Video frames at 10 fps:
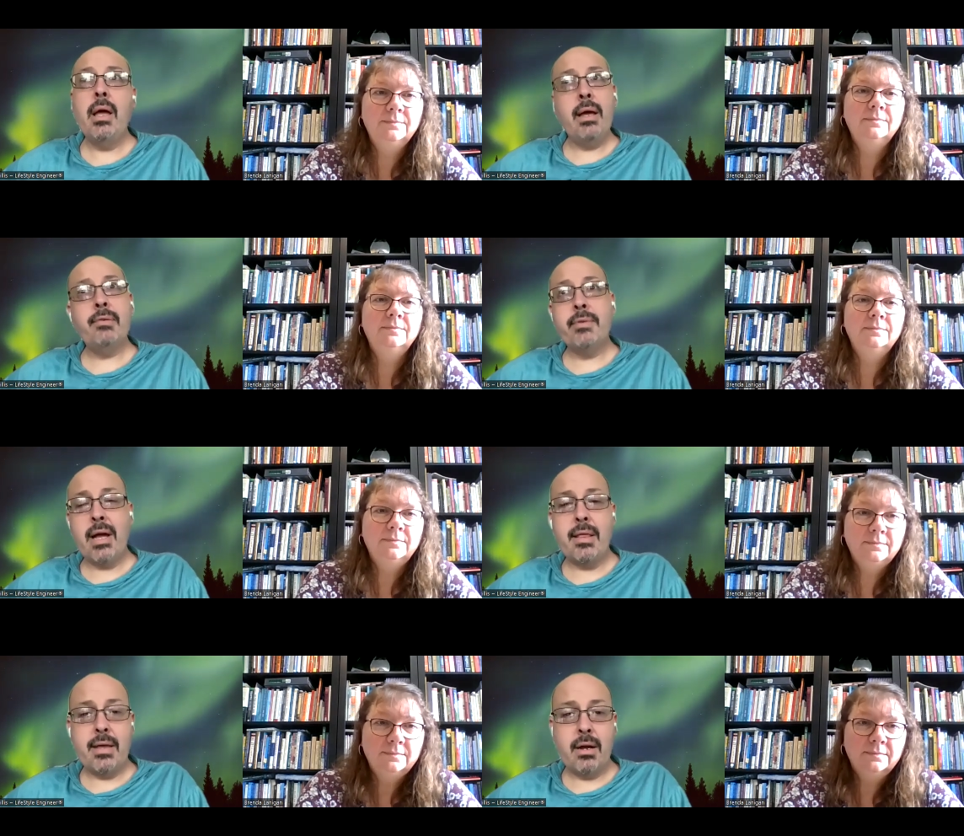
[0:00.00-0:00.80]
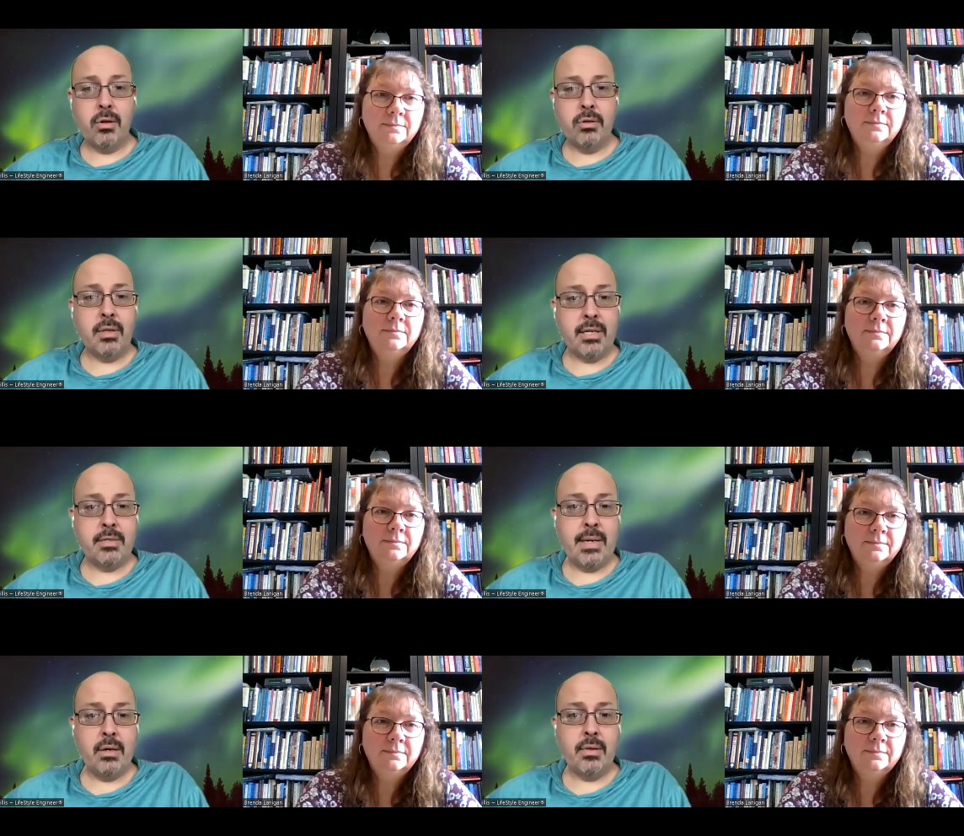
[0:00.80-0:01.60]
Speaker 1: If not, that also lets
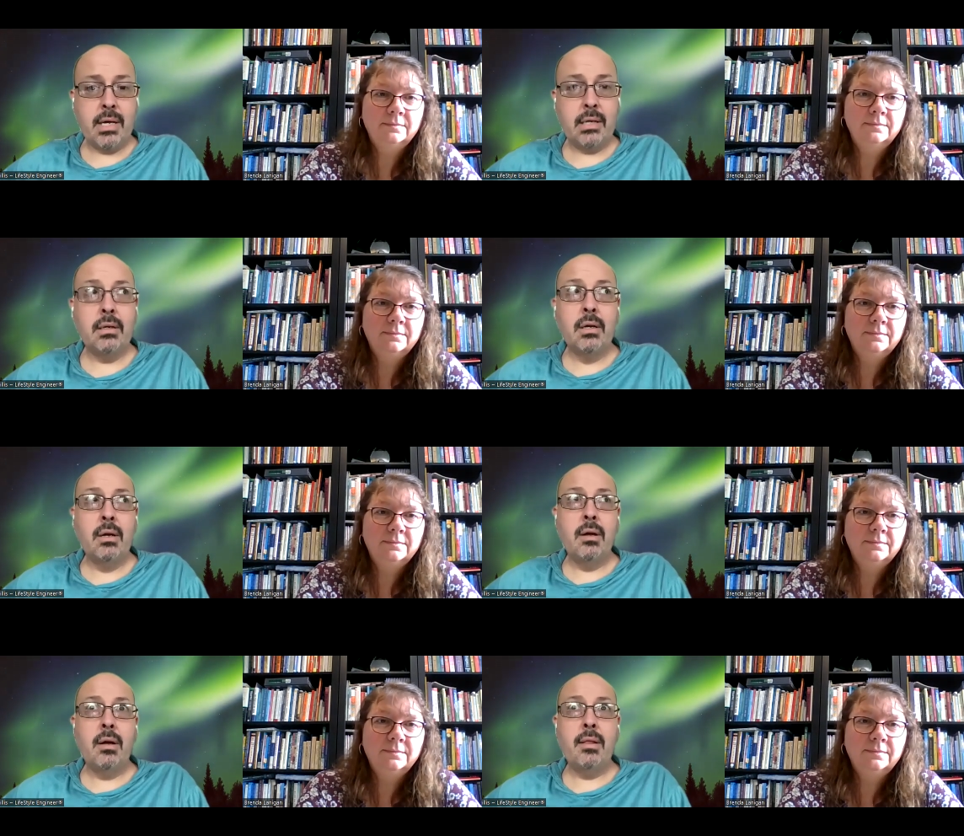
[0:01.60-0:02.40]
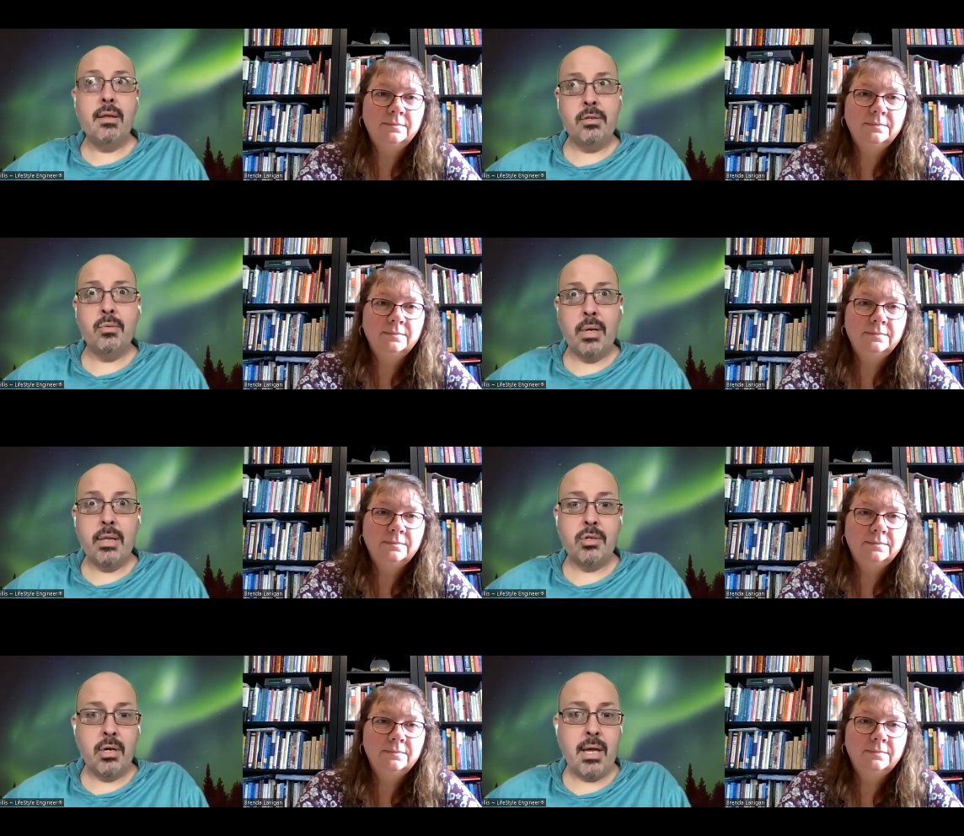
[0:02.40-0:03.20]
me know that this is where the
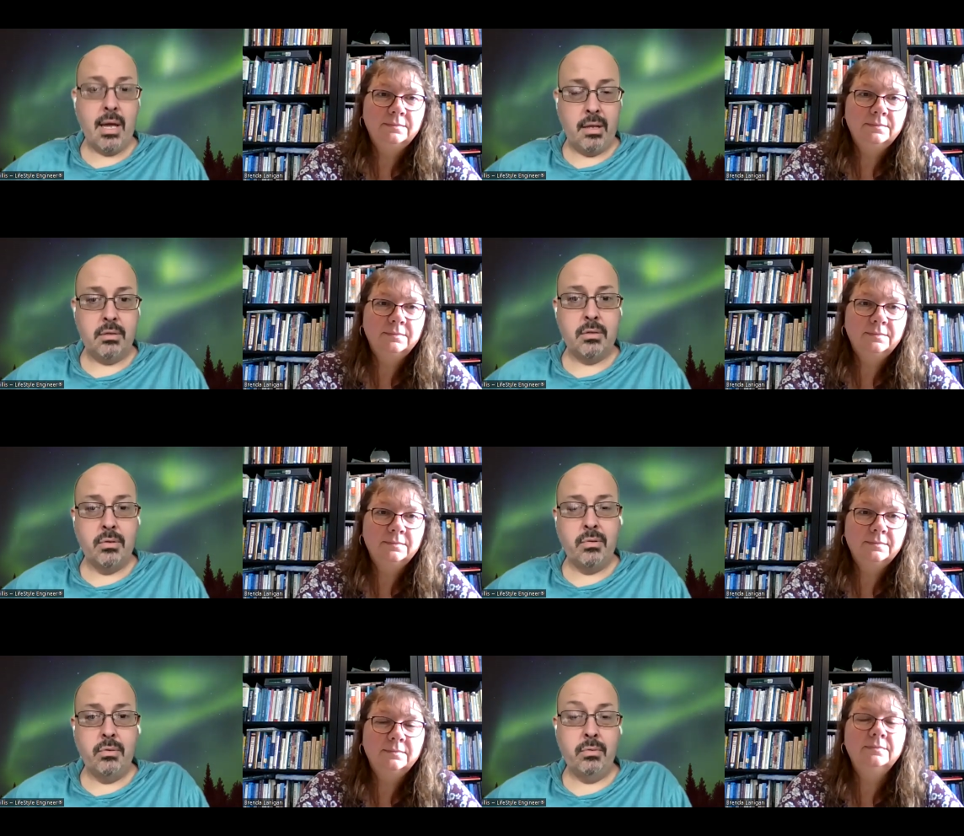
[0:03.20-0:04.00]
journey ends.